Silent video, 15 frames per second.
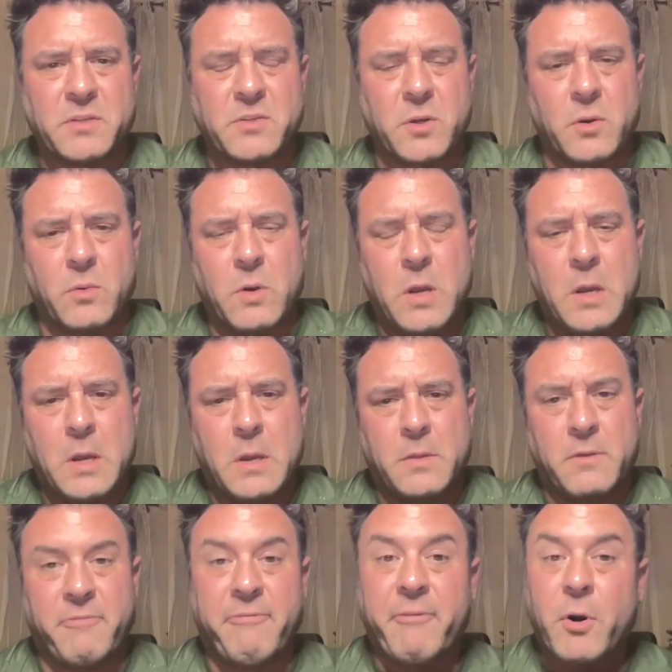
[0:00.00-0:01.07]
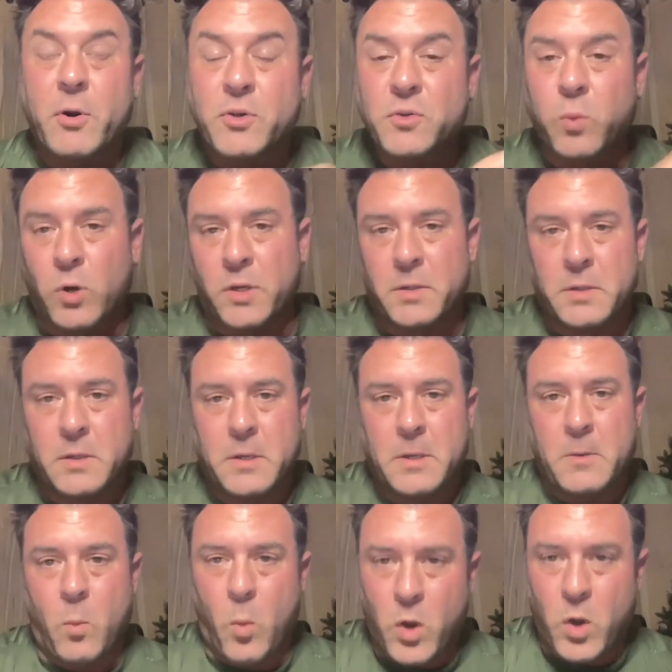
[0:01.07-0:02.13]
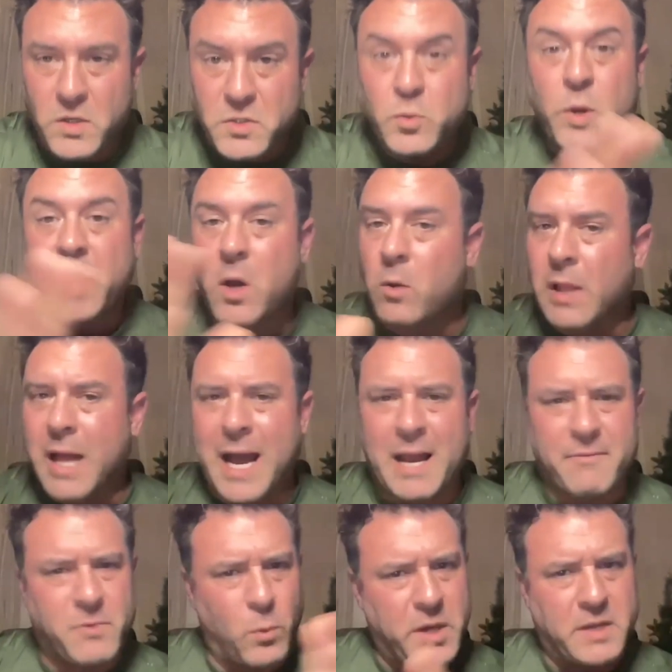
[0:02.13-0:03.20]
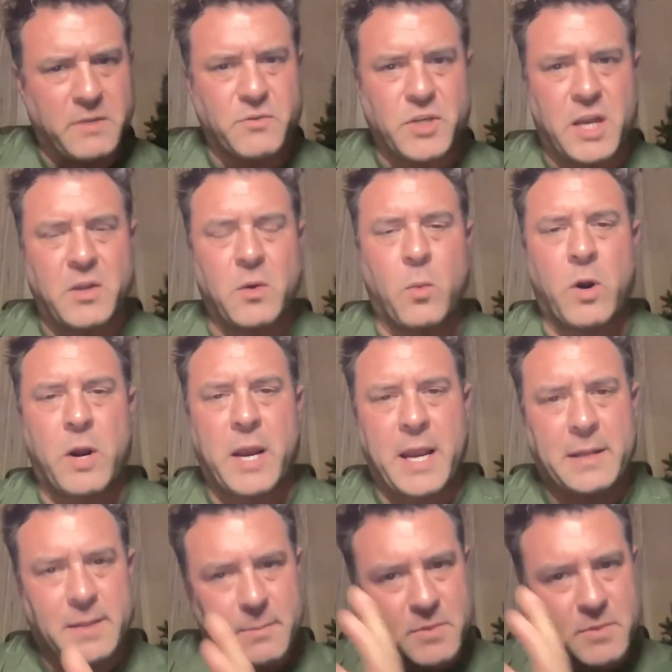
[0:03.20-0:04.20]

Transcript: So the first one, once we go live the week of January 8th,